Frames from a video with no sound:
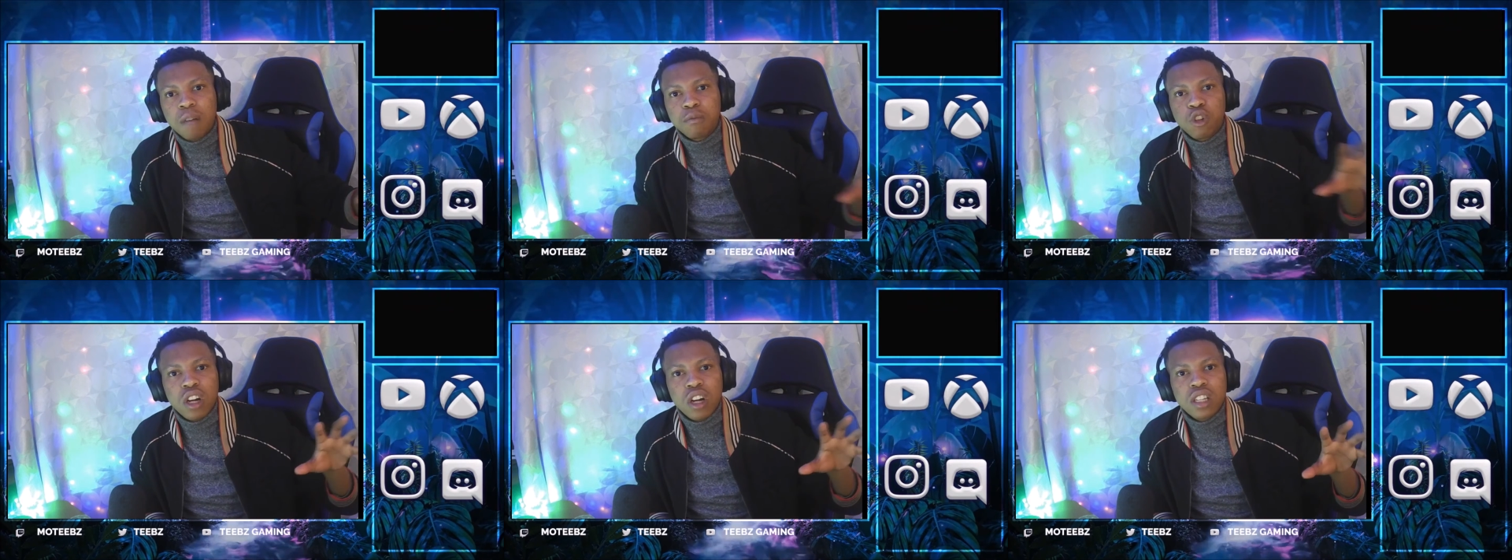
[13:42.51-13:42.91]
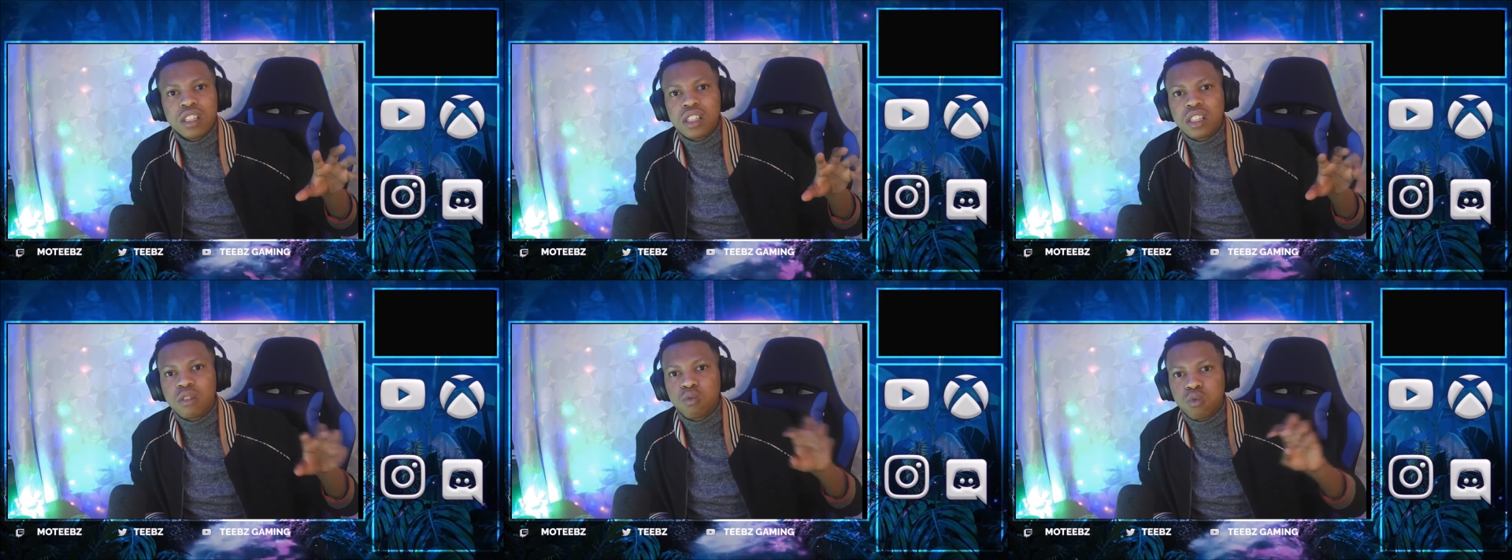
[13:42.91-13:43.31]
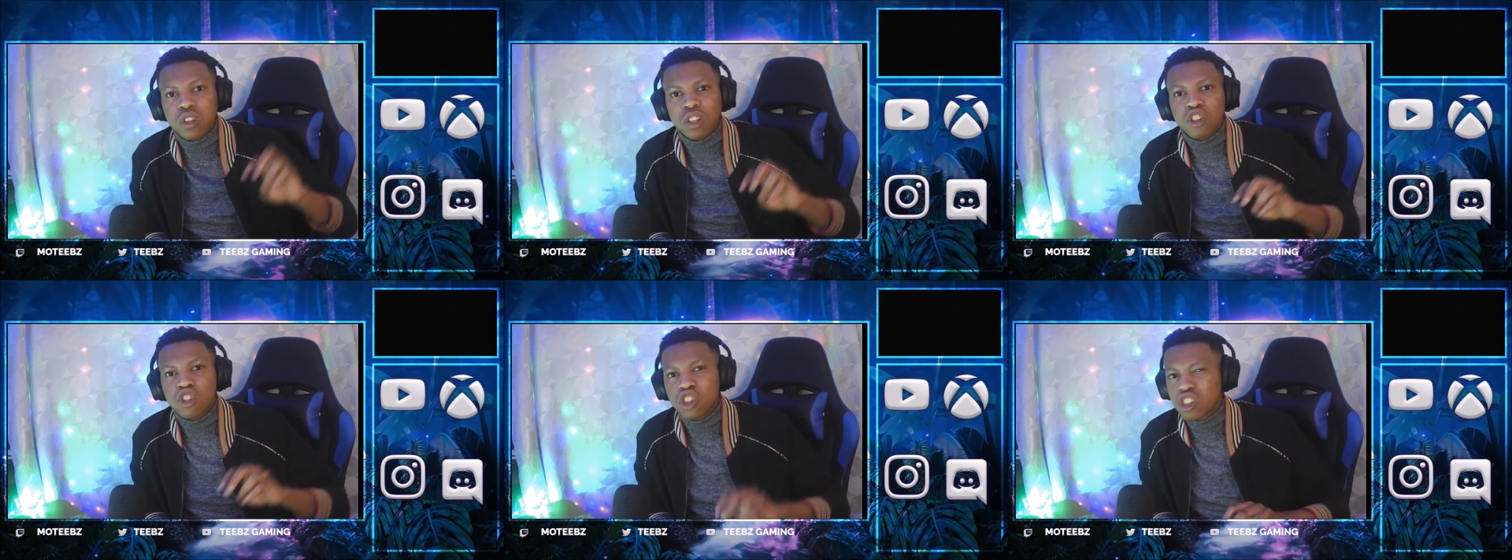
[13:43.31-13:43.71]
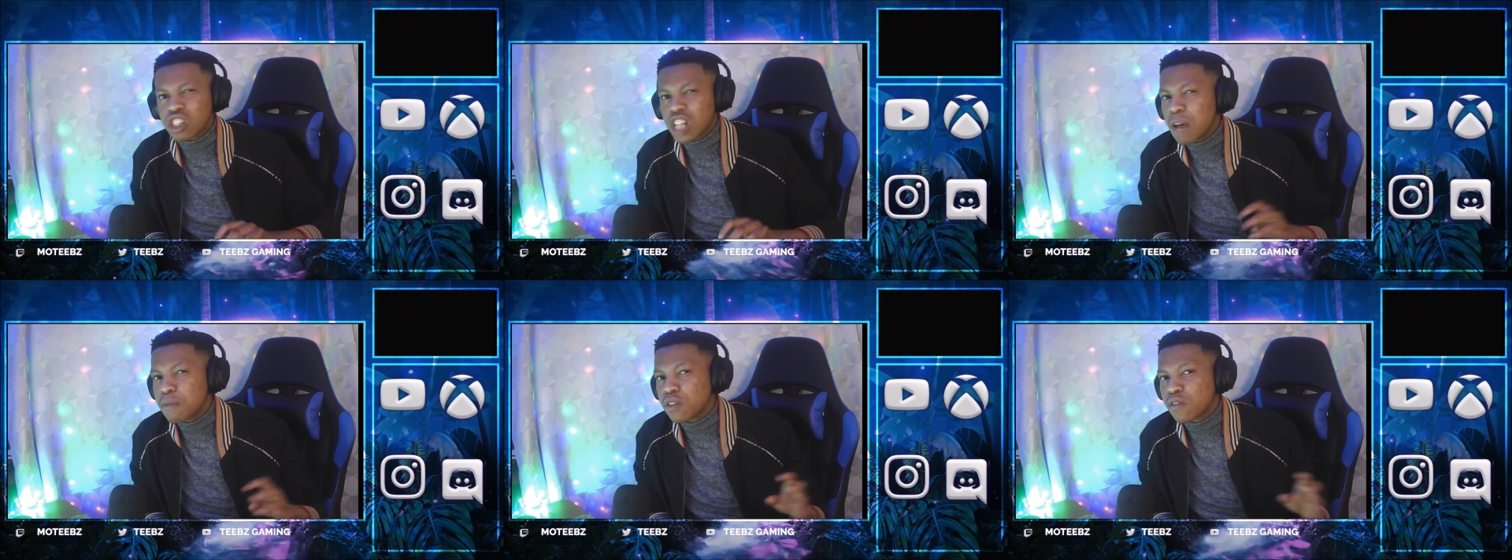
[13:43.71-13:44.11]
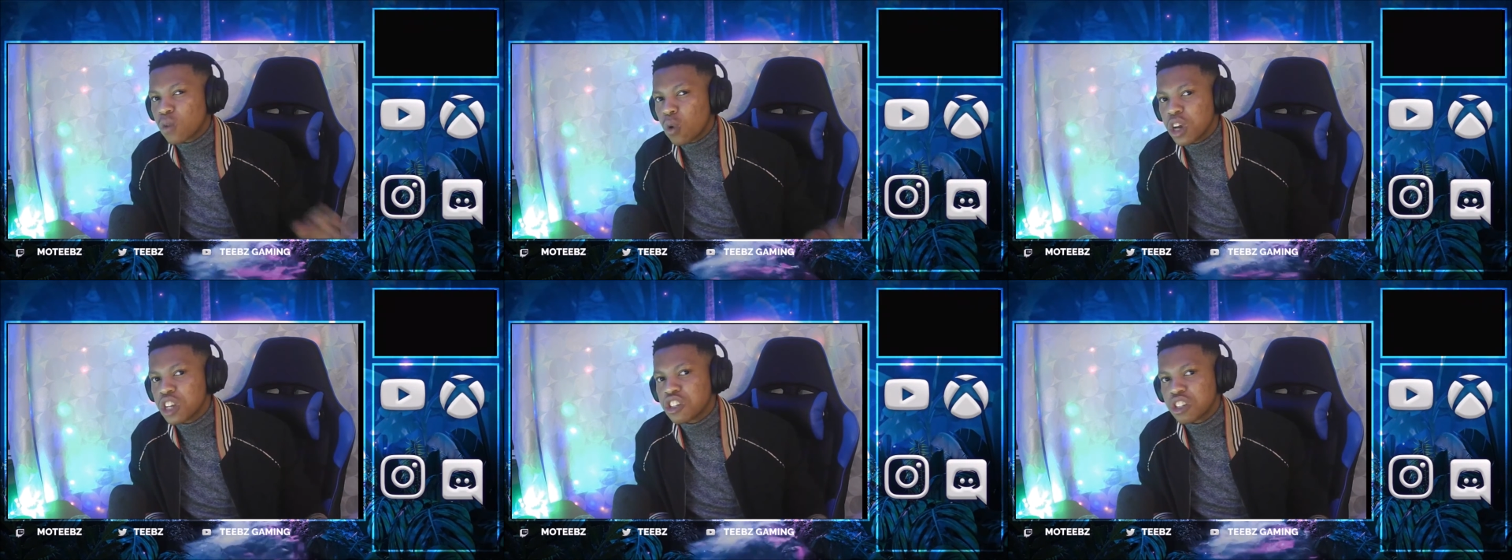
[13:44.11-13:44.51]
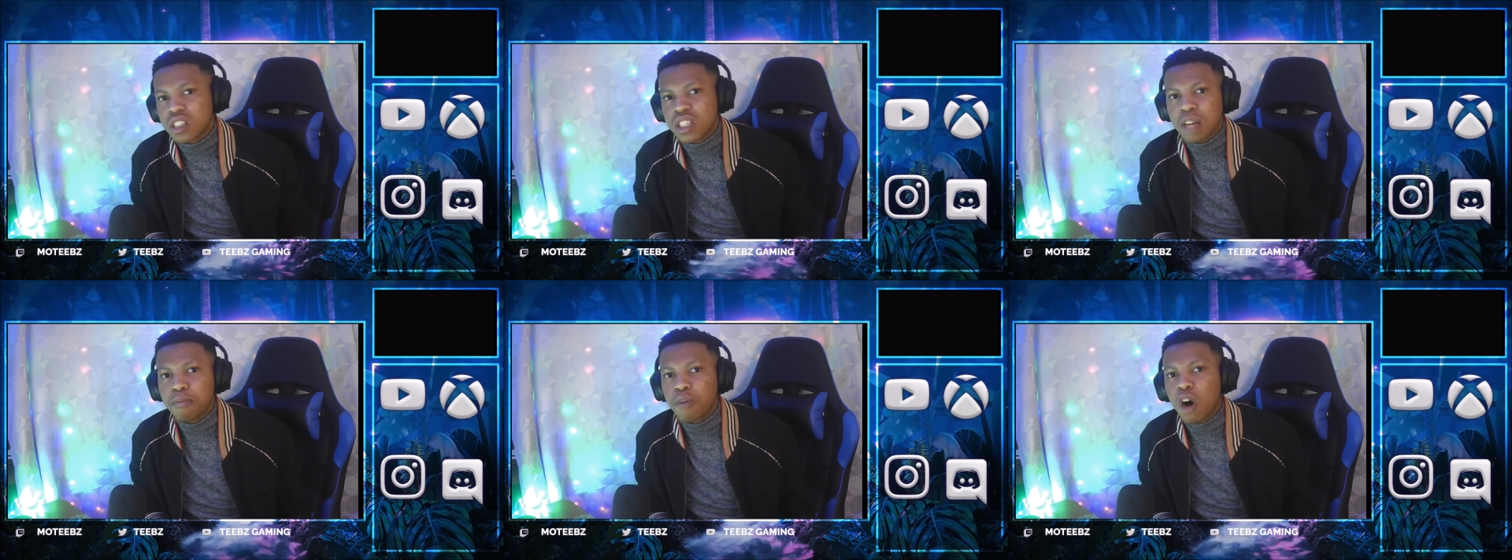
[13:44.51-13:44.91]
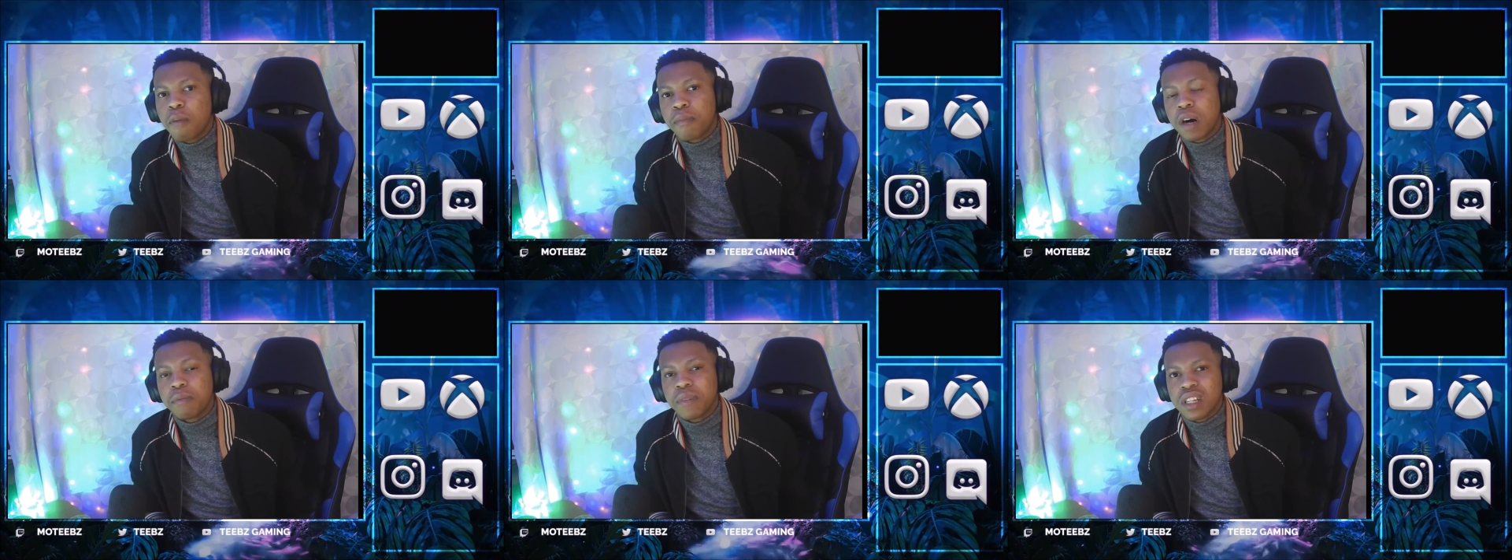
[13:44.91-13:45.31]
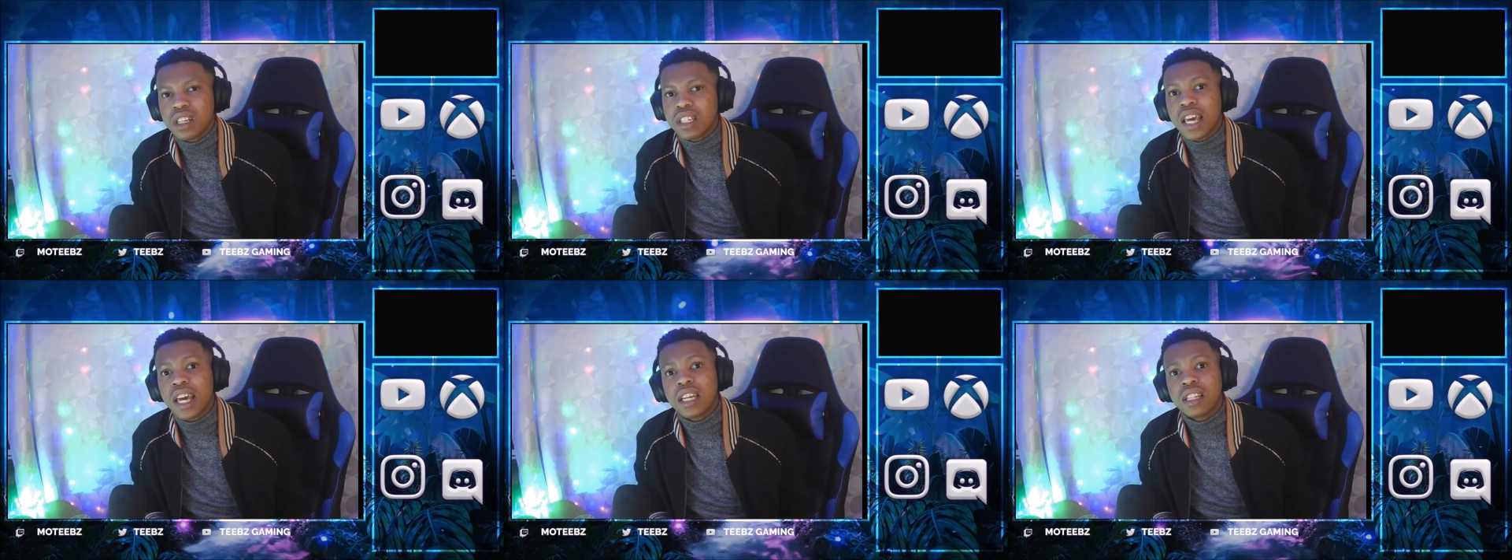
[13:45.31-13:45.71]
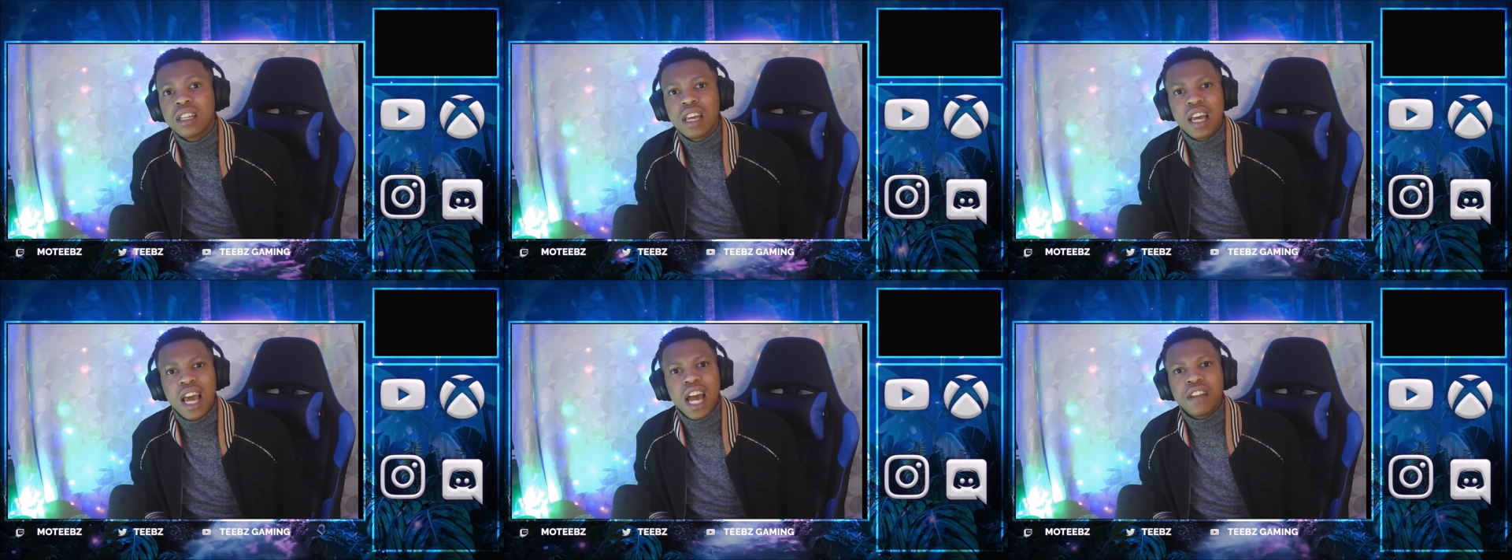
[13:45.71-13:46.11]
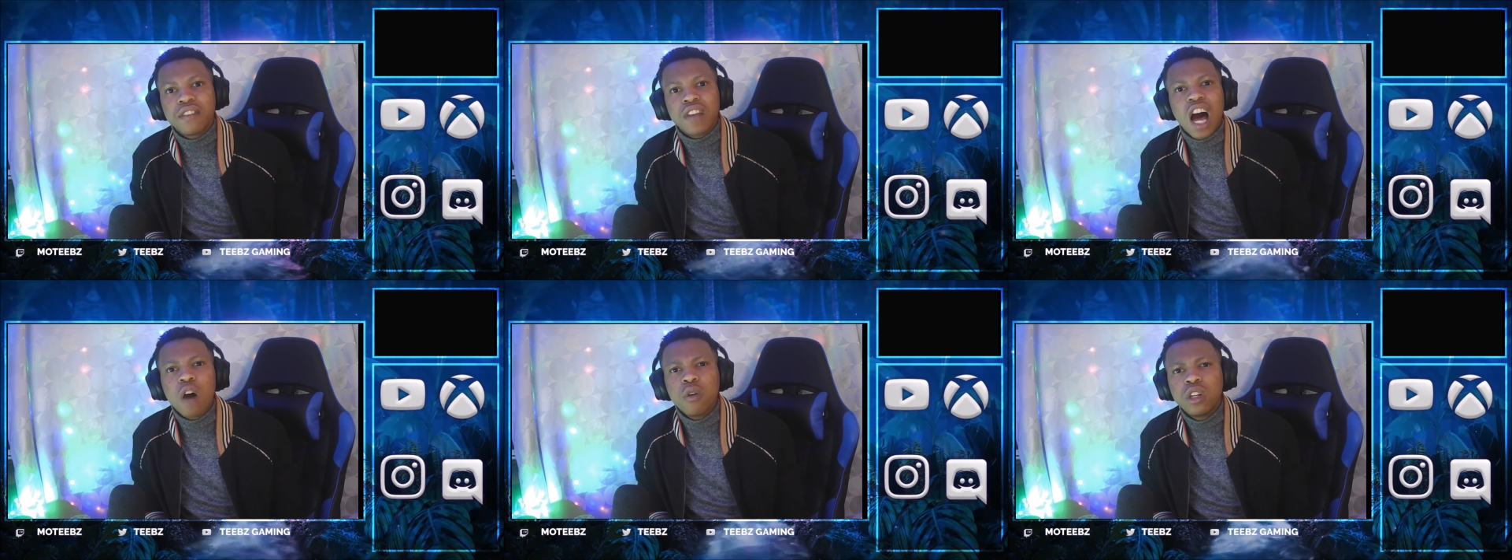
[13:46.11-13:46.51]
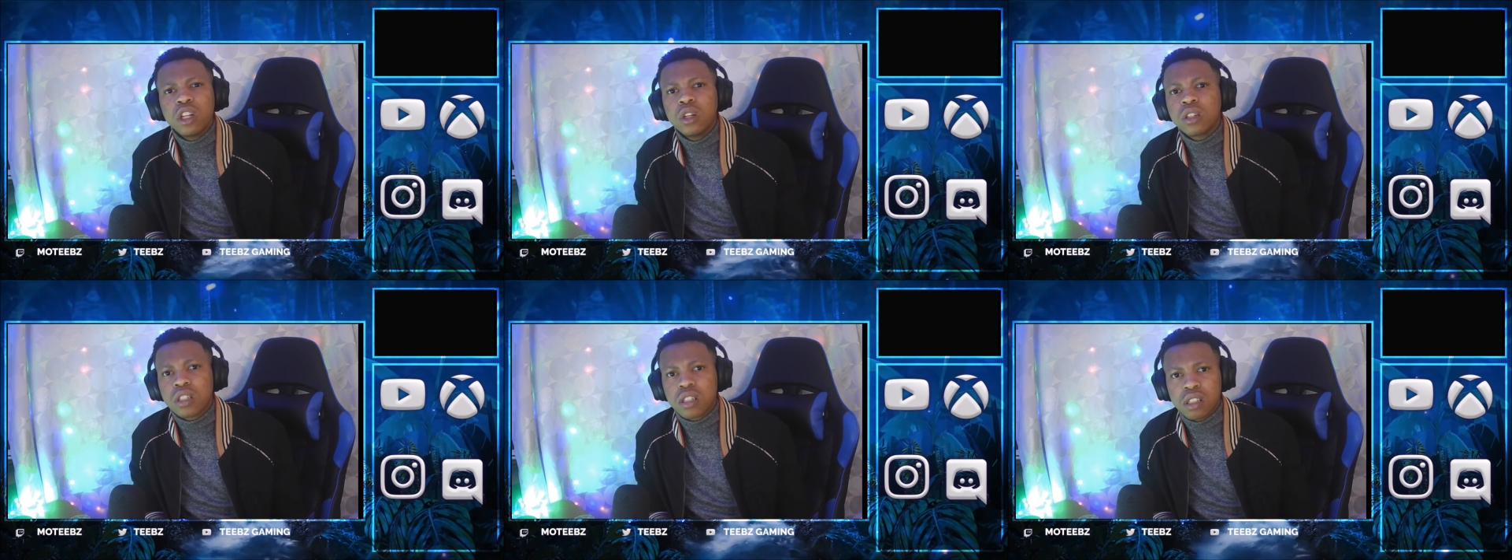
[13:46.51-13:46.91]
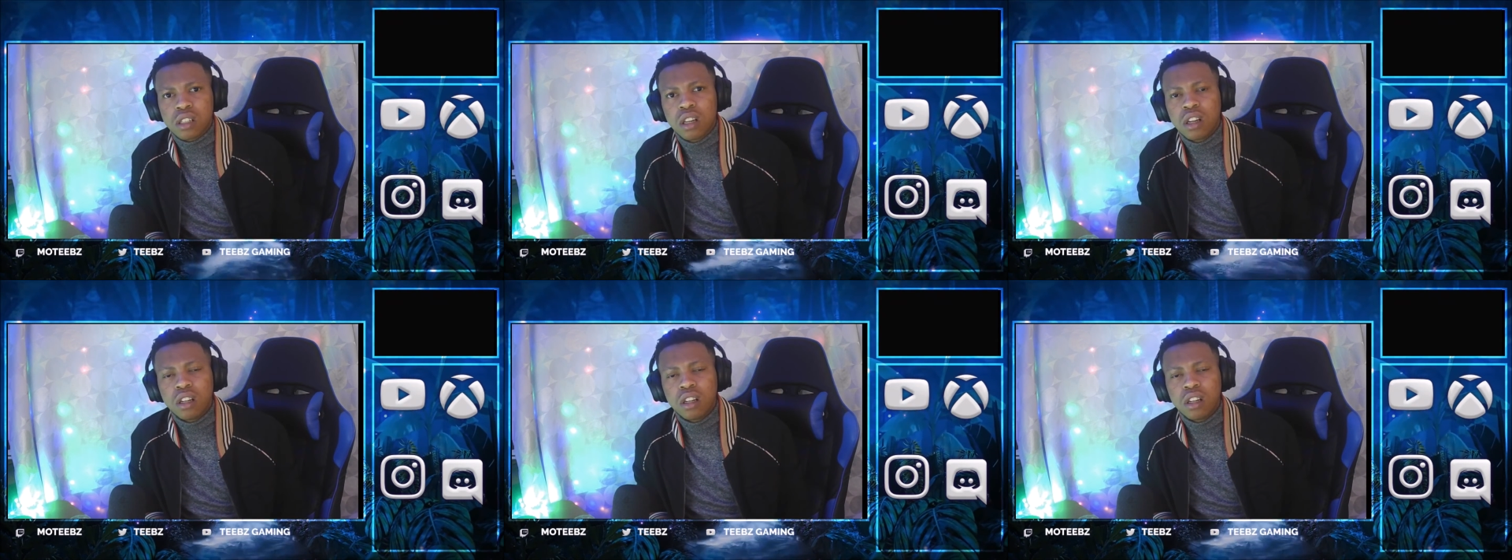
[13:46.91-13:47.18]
try and see the types of questions that pop up in his head and how he looks,